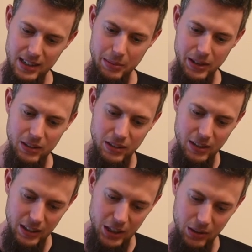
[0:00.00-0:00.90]
It's gonna be a little
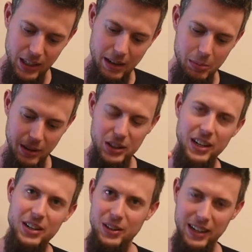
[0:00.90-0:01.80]
hard to show on camera, but I'll
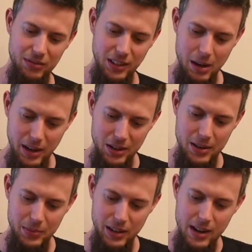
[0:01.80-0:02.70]
try and do like a flyby or
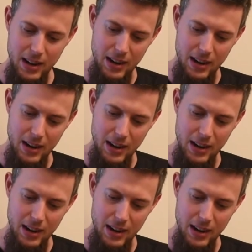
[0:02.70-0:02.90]
something.